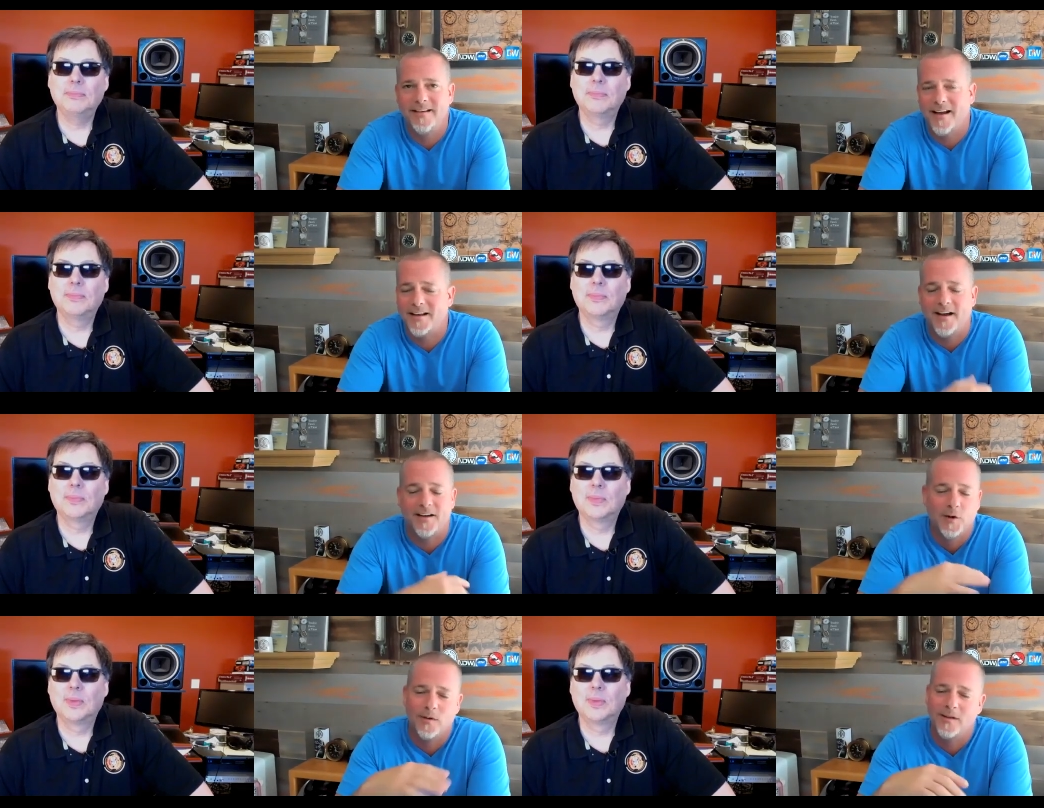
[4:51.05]
Speaker 1: I, I
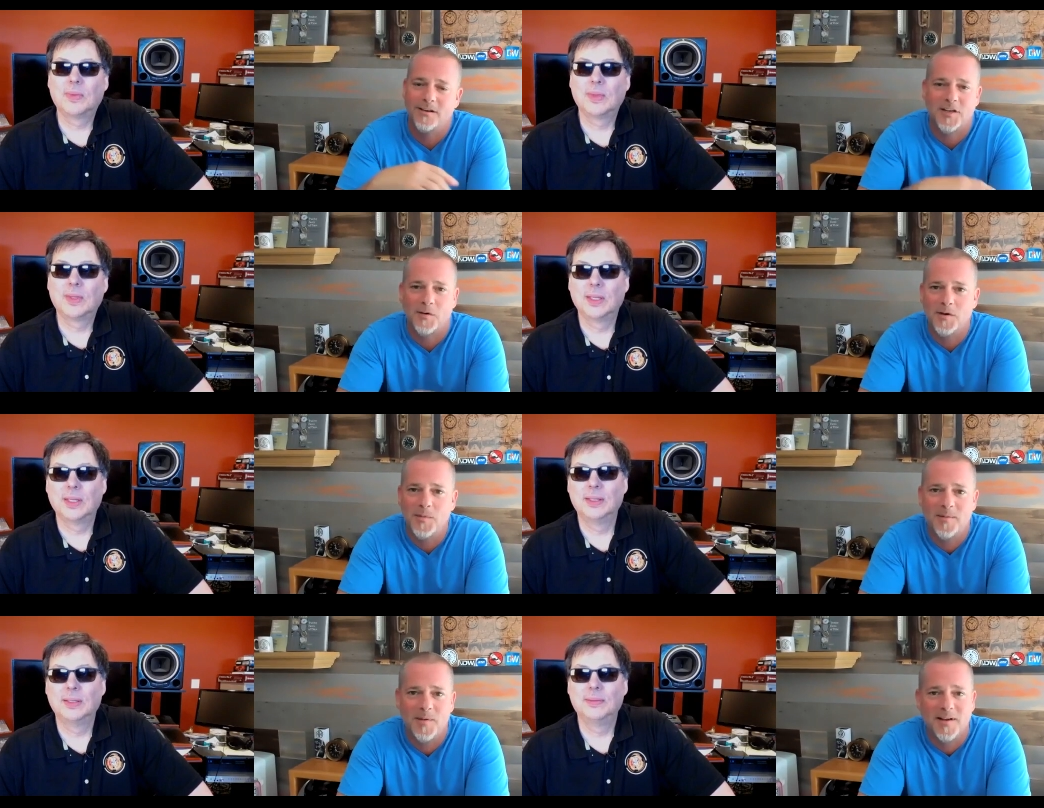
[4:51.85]
totally understand what you
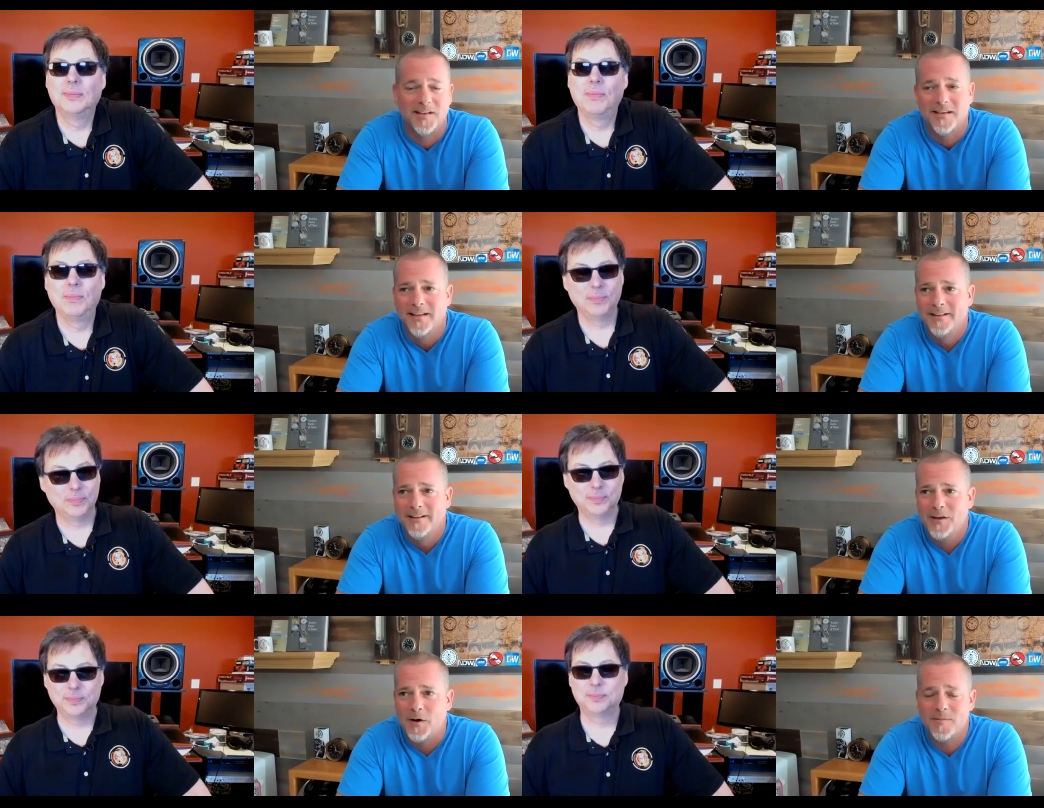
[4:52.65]
mean because
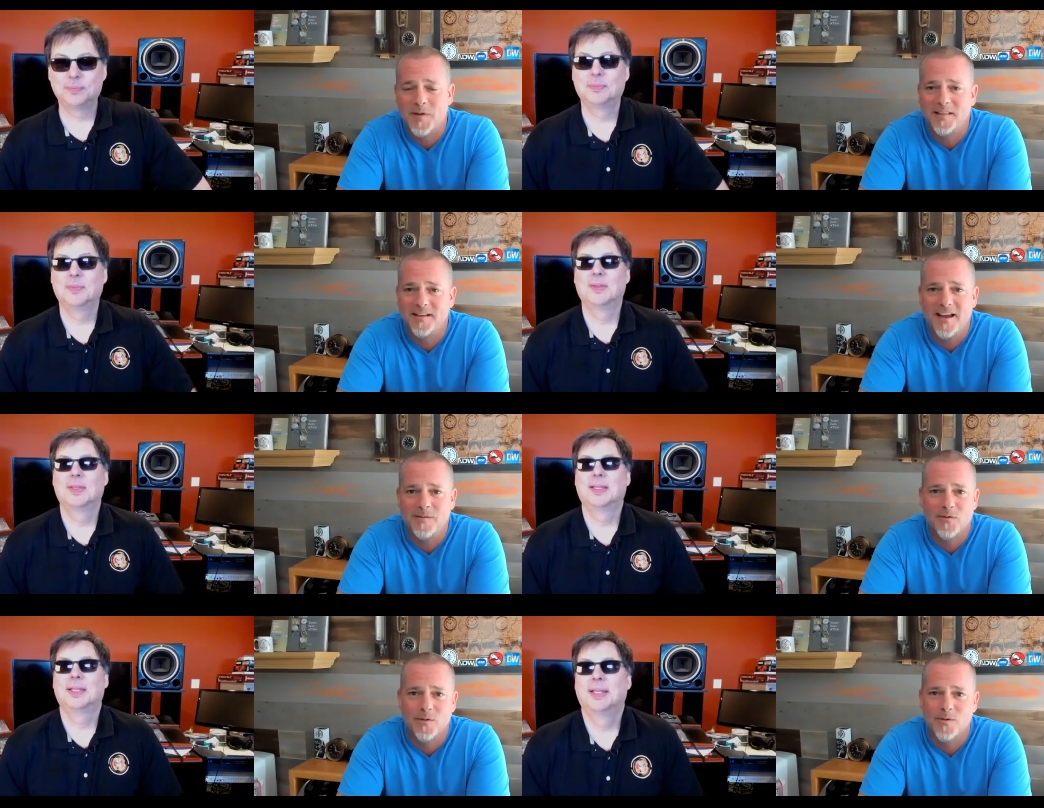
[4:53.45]
you know, I've been in the game
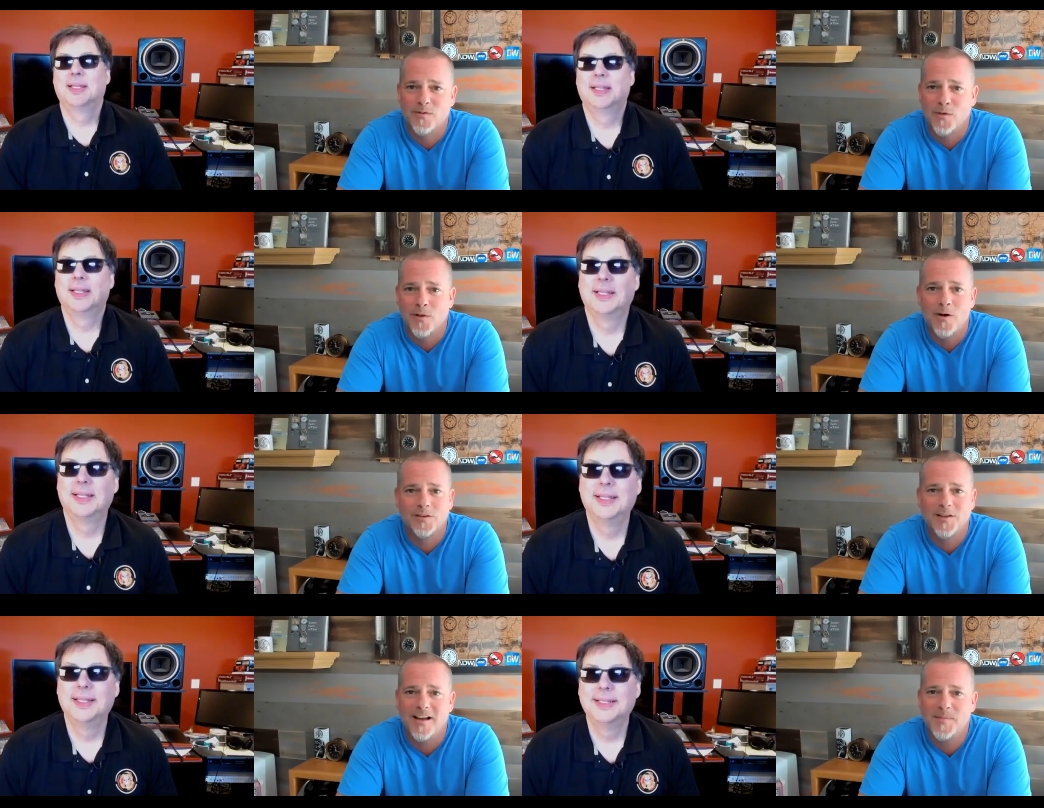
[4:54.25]
for for a long
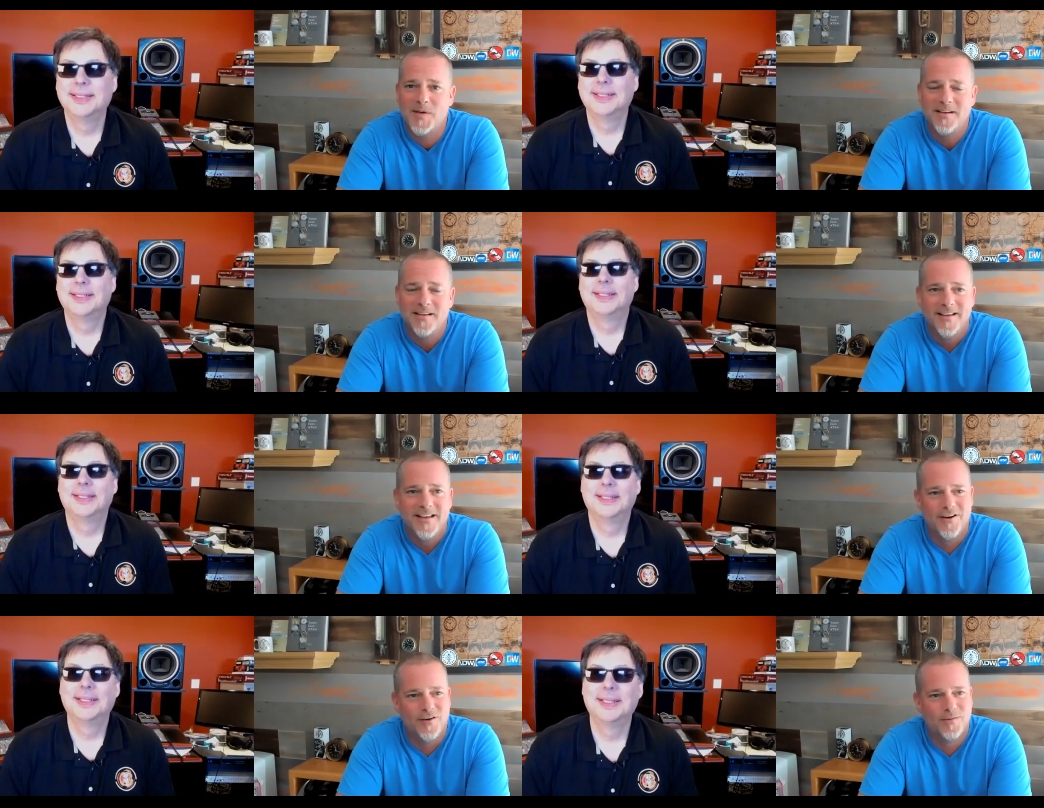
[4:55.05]
time, and
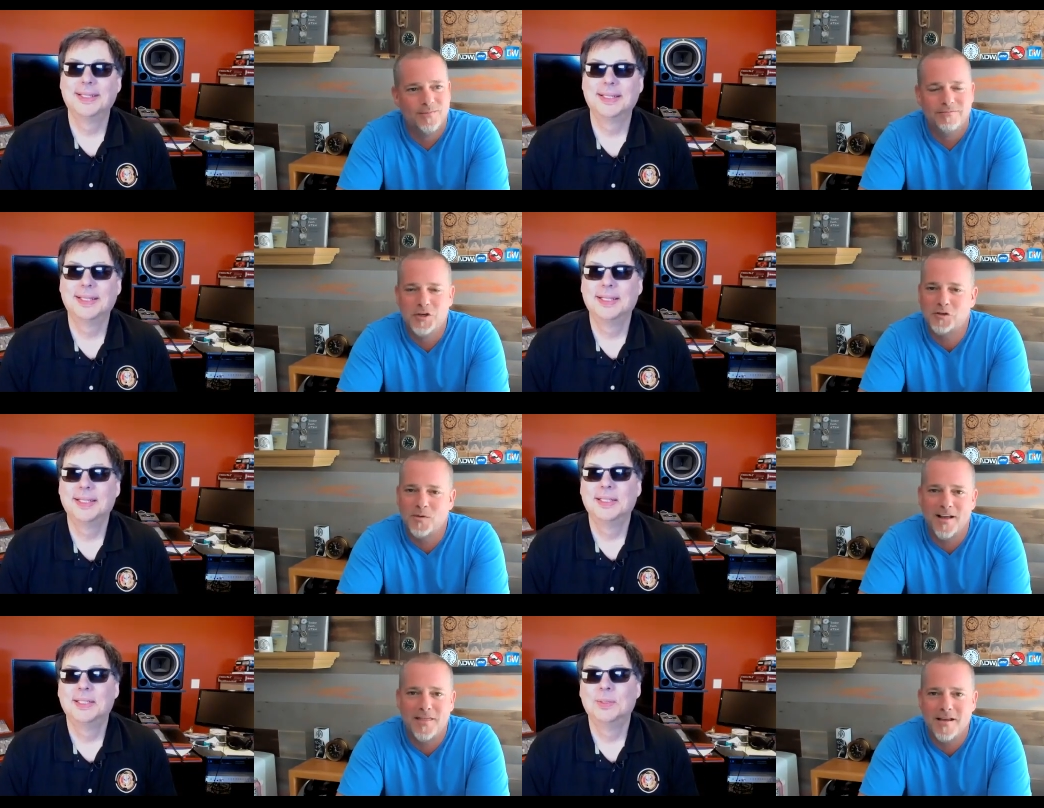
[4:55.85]
you know, just
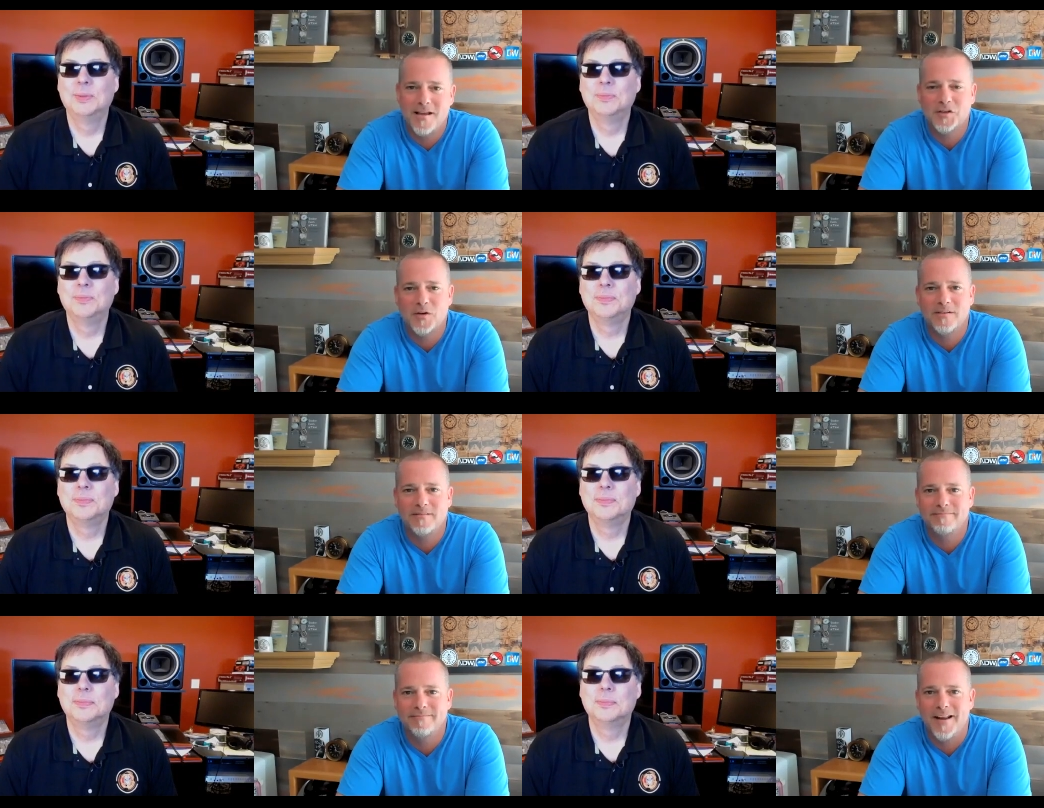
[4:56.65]
when I think I start,
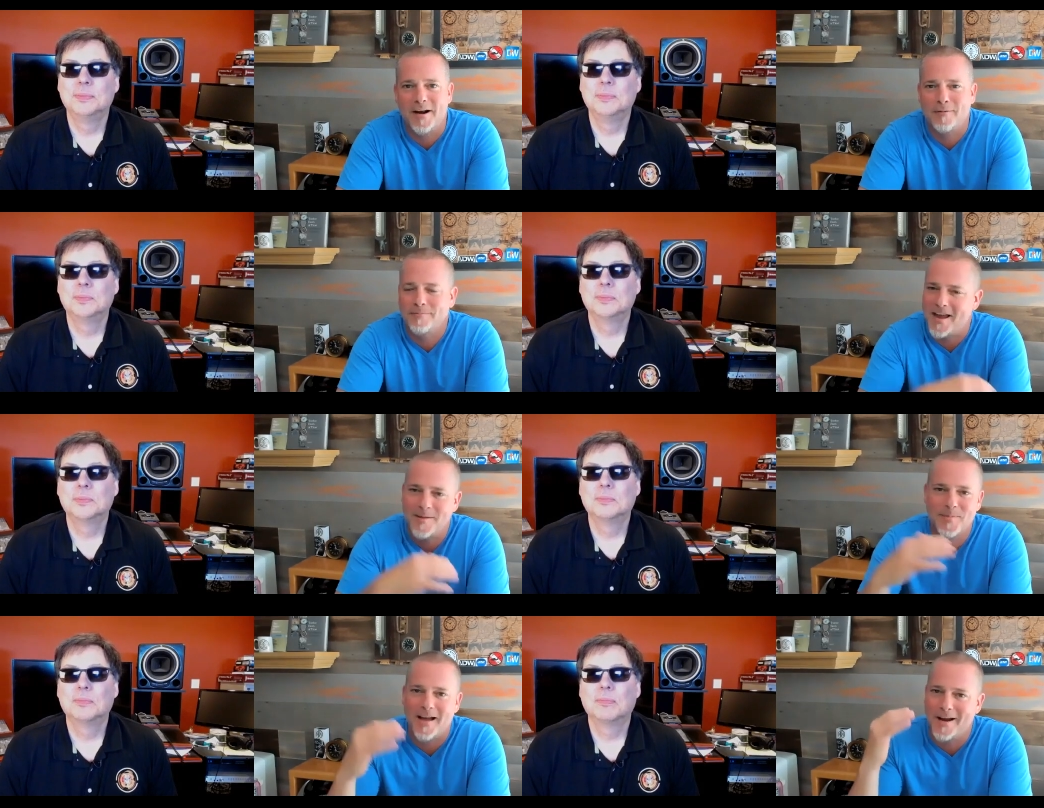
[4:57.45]
you know, that
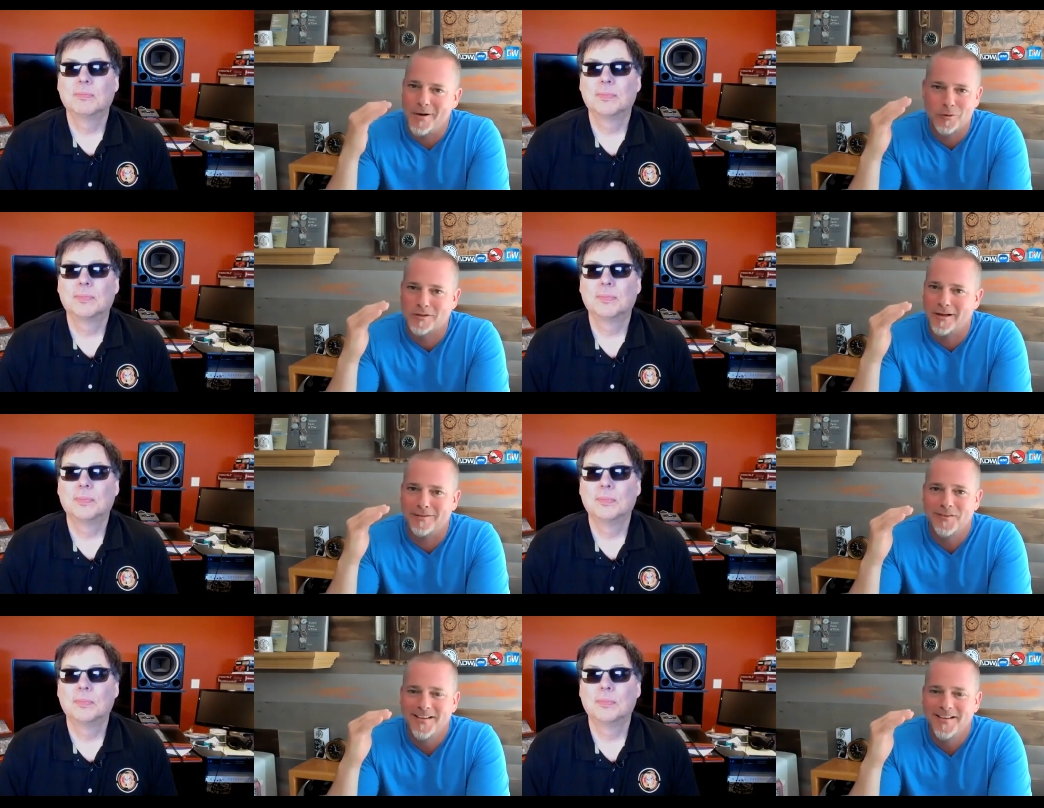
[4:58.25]
I'm I know stuff.